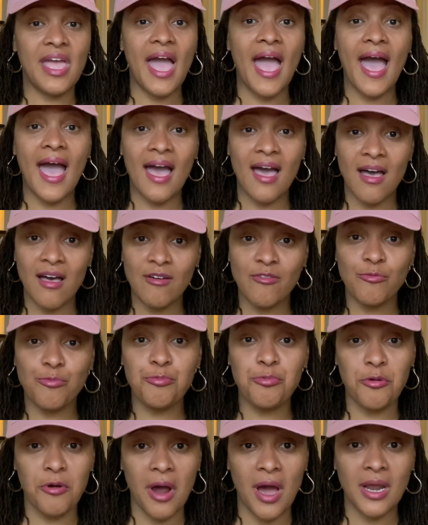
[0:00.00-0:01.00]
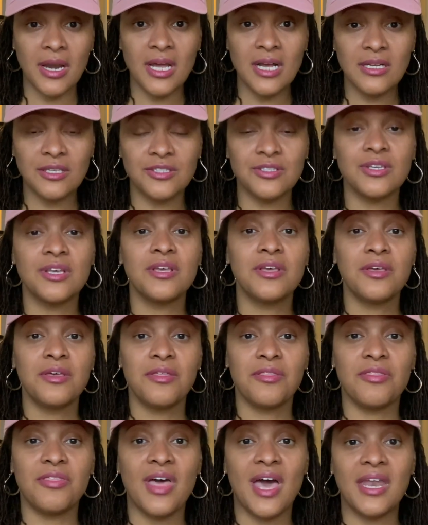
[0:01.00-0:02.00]
have products
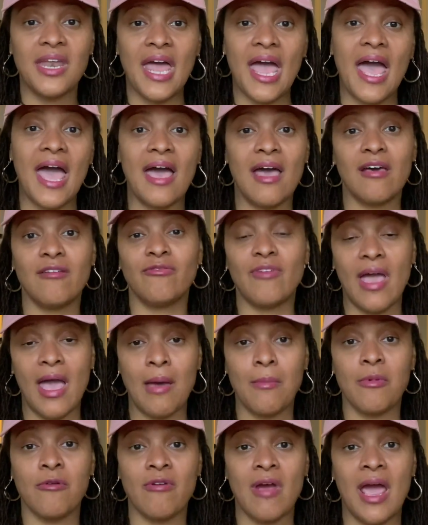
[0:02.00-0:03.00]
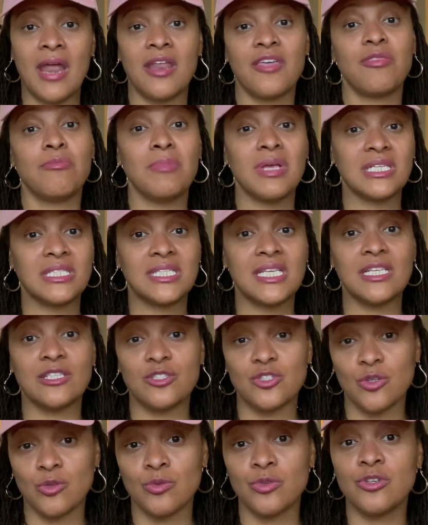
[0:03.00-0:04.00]
that have amaranth mixed in.
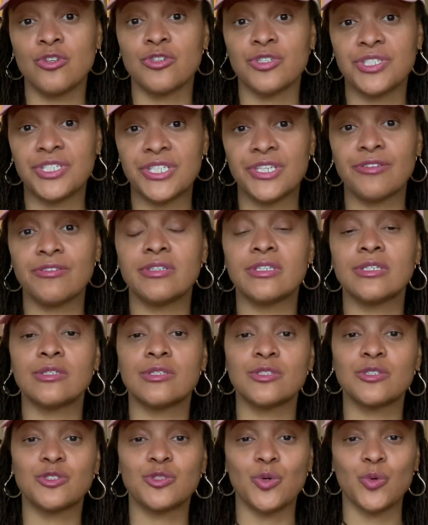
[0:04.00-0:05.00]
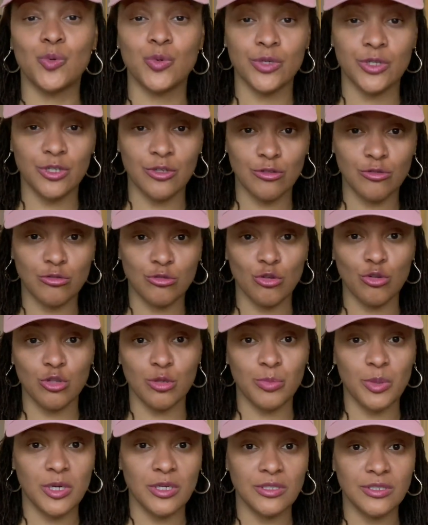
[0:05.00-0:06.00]
So your cereals or your granola
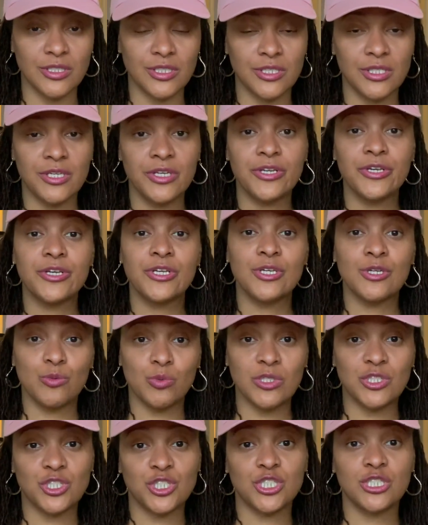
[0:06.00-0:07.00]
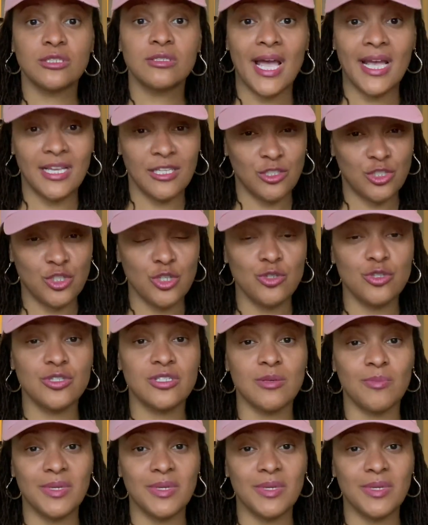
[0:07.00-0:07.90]
bars, which I can show you some